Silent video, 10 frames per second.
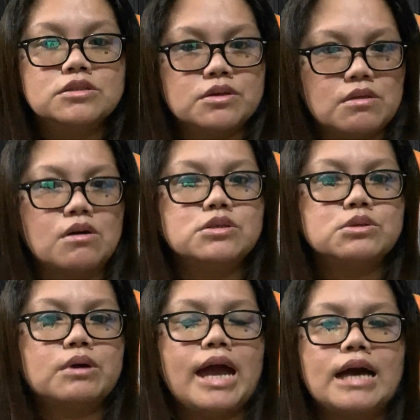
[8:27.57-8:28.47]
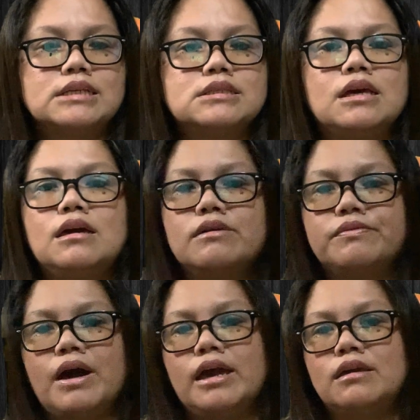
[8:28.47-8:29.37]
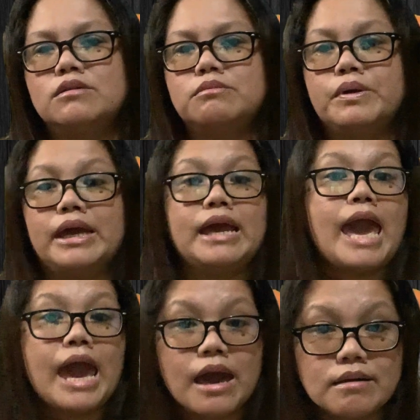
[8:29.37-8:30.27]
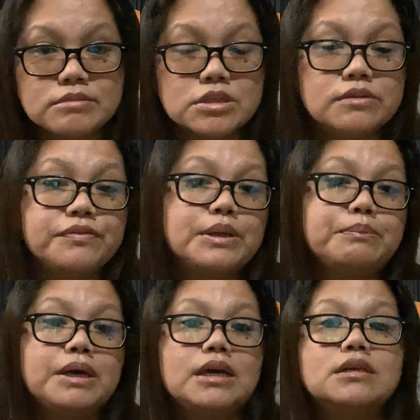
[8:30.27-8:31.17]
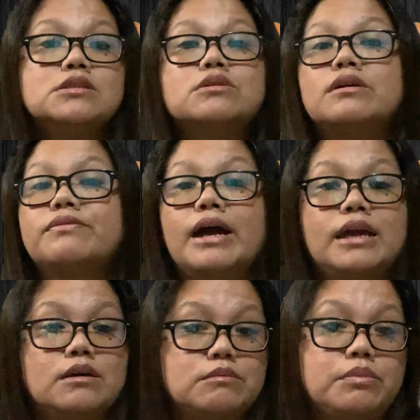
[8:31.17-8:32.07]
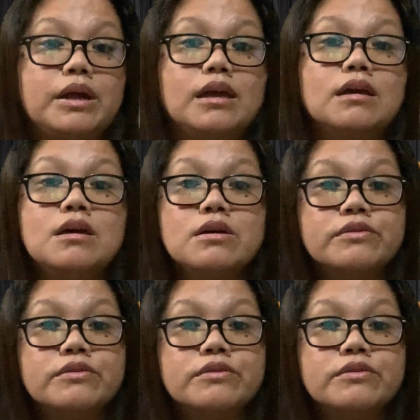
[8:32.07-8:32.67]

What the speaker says: To those who are asking if I could bring ham to the Philippines or if I could bring